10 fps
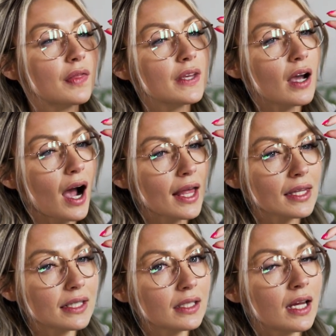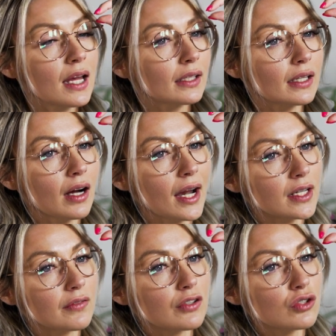the eyelid can
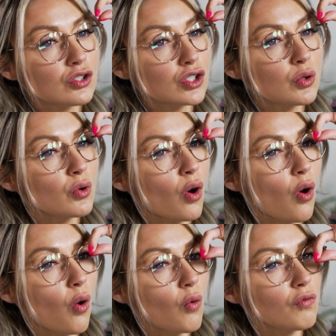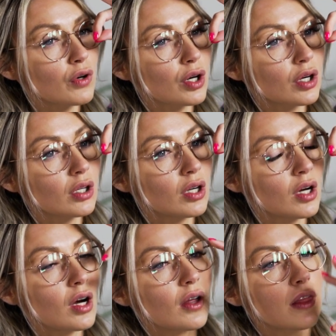kind of shoot over
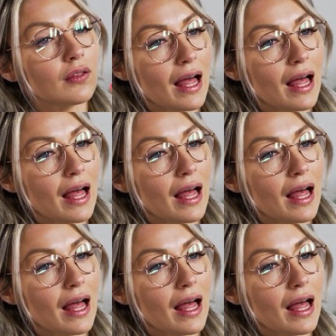the